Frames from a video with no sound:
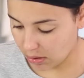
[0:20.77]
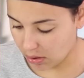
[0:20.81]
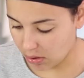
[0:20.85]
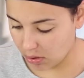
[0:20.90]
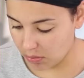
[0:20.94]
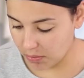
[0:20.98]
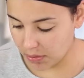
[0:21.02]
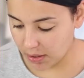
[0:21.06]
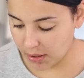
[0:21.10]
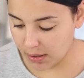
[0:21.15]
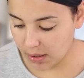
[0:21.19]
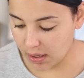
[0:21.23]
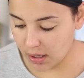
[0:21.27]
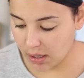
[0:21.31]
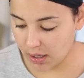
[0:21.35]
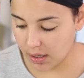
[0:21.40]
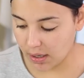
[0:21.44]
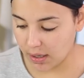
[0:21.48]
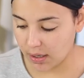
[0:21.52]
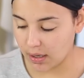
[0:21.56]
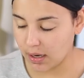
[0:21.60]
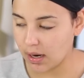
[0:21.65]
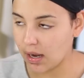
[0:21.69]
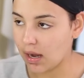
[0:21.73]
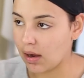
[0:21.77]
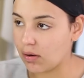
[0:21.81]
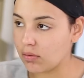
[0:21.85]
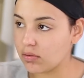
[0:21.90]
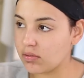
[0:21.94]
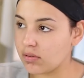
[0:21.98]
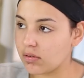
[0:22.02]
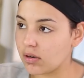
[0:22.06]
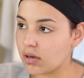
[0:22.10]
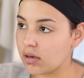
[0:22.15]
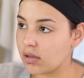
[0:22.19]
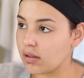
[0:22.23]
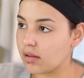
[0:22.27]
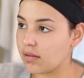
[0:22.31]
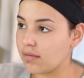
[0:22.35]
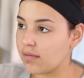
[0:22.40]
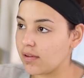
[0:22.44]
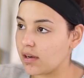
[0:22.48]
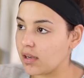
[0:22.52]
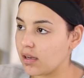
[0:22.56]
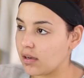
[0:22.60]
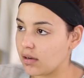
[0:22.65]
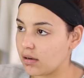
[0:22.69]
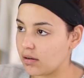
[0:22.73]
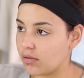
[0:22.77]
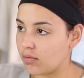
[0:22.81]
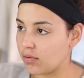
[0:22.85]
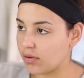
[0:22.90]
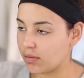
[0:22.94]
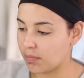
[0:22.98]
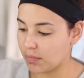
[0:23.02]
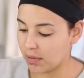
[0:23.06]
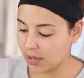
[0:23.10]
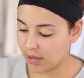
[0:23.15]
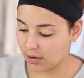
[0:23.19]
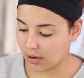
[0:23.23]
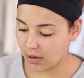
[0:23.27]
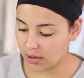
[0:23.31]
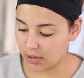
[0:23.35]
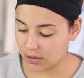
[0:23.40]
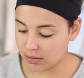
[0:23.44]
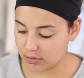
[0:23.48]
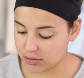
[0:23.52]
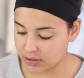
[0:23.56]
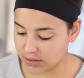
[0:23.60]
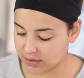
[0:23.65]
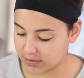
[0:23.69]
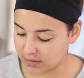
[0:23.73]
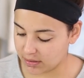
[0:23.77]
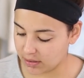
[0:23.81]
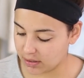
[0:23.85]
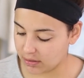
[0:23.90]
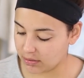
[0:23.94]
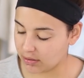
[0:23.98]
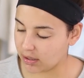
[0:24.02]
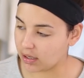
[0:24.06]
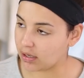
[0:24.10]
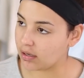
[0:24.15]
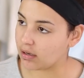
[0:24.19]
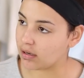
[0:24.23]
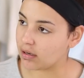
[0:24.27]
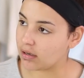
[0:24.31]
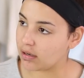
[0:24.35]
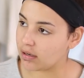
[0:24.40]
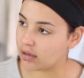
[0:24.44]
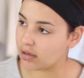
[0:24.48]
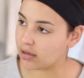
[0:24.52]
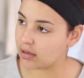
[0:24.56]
Oh my god. I was starting the video with my audio just sitting right here.